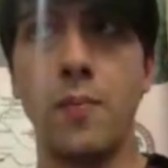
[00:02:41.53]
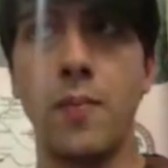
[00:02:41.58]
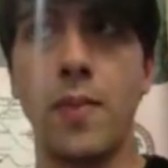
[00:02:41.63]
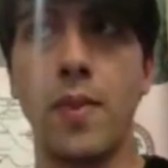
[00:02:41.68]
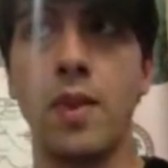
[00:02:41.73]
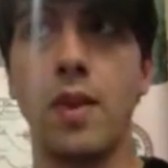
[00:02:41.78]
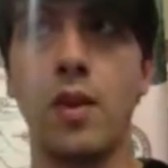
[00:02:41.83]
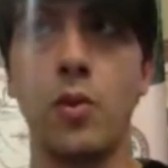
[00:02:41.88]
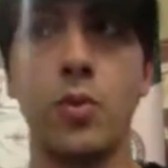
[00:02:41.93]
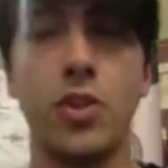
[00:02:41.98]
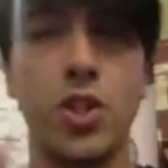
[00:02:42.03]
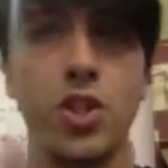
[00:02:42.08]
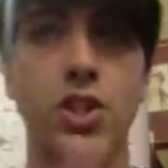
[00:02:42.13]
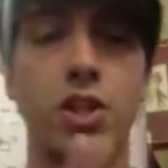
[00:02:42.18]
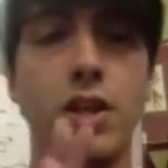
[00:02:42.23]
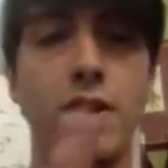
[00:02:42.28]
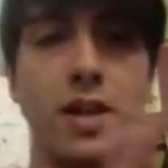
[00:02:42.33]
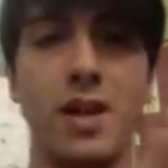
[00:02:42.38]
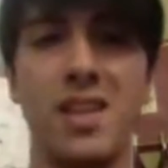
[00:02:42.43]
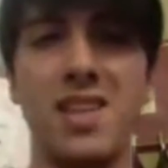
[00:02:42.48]
which
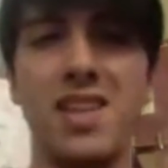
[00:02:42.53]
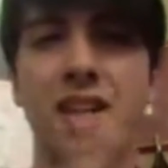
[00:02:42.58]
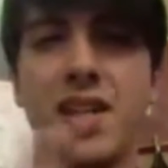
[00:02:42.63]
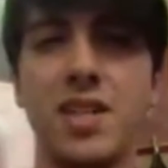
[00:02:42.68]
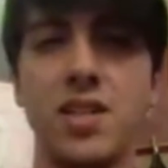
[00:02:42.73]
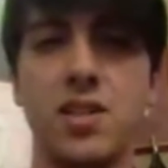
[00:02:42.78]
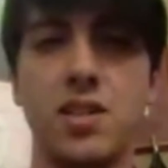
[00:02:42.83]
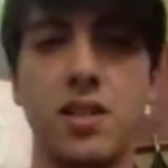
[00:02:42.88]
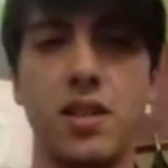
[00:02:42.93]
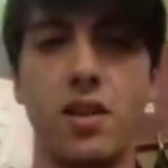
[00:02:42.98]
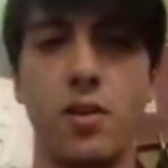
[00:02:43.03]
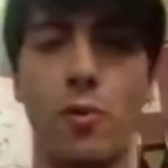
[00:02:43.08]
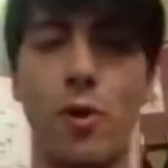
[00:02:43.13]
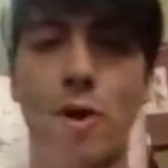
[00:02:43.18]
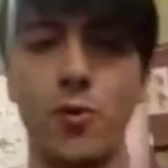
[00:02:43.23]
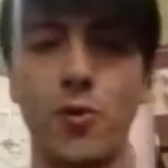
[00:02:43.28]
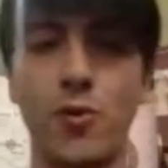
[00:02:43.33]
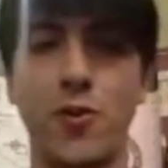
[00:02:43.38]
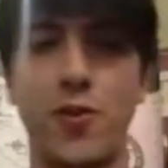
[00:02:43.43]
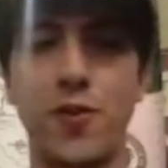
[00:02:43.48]
I think is around
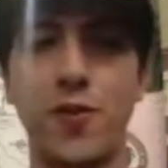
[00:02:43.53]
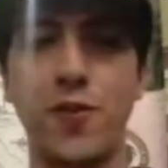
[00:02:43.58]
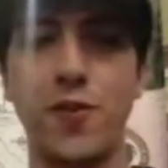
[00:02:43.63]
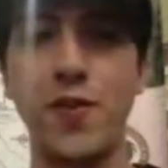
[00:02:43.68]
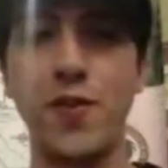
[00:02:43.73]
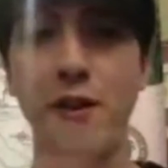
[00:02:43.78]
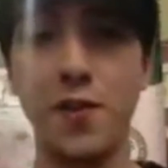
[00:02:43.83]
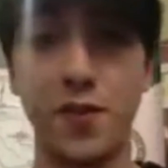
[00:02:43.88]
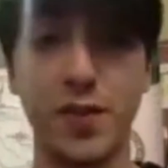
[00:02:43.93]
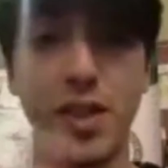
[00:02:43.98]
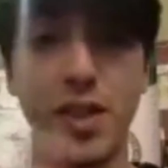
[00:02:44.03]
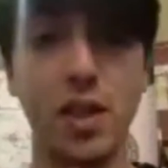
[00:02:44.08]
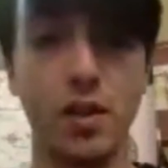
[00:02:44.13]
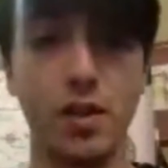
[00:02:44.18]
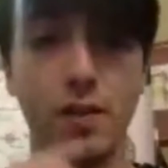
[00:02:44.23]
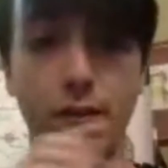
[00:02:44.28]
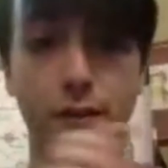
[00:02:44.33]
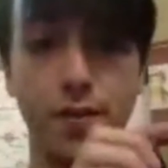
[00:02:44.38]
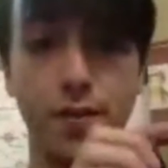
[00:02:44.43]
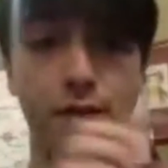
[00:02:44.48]
50
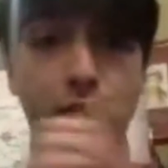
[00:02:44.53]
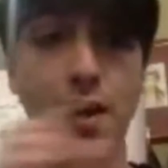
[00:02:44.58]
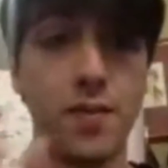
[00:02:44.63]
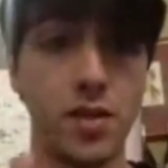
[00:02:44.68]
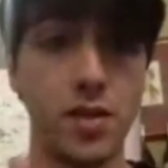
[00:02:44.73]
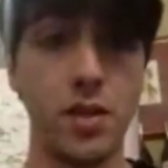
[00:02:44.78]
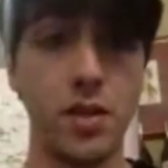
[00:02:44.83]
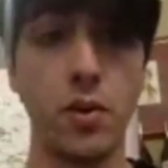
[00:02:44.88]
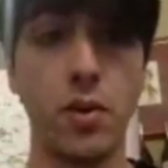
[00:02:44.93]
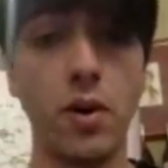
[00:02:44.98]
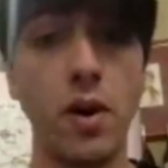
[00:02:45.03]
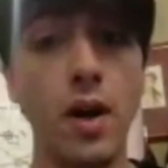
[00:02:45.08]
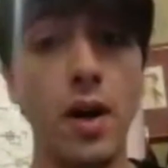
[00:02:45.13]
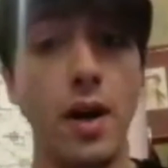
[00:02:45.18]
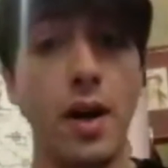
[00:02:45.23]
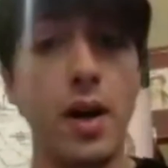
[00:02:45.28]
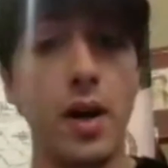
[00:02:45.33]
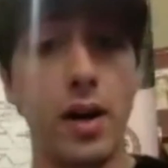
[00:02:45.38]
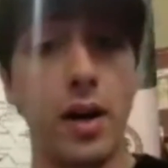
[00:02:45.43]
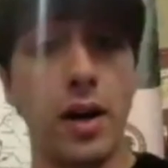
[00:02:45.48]

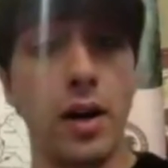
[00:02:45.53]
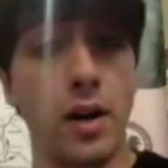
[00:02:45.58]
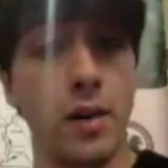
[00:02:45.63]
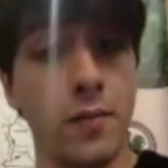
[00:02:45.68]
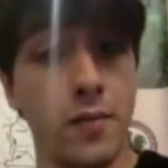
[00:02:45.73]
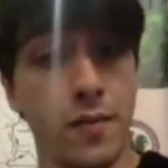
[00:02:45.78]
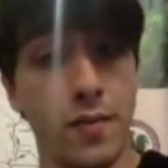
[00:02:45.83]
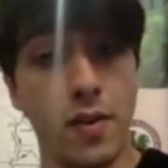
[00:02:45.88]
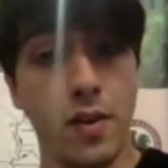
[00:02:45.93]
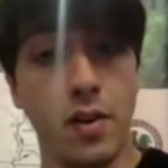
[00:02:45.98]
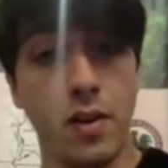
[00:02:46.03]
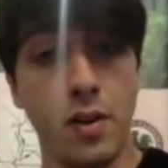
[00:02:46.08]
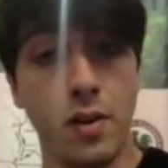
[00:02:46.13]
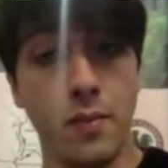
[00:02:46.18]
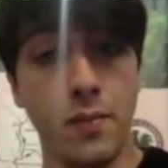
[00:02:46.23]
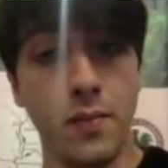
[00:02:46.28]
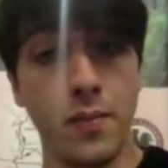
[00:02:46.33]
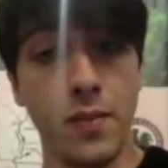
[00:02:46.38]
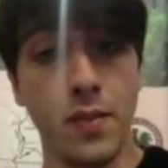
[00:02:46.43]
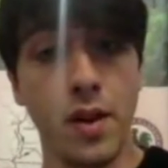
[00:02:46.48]

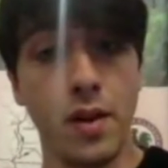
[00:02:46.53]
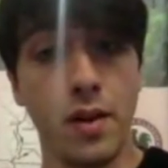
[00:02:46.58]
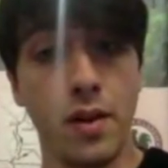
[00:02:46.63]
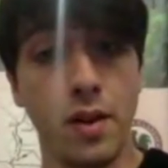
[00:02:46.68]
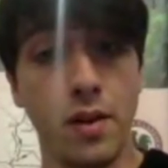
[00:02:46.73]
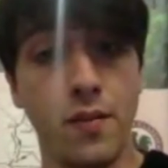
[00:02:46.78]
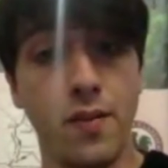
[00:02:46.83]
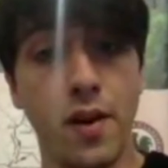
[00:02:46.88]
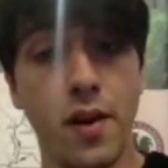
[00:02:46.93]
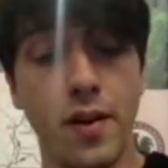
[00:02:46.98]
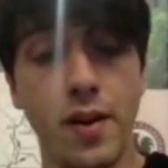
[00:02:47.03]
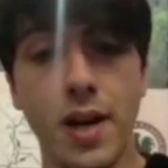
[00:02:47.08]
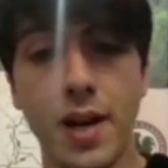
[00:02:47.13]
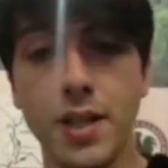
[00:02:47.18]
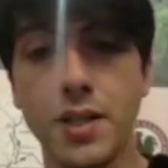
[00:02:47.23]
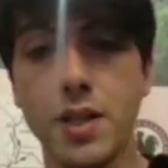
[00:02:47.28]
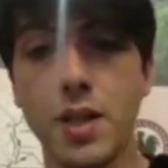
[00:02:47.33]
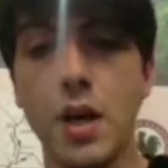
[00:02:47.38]
Fahrenheit.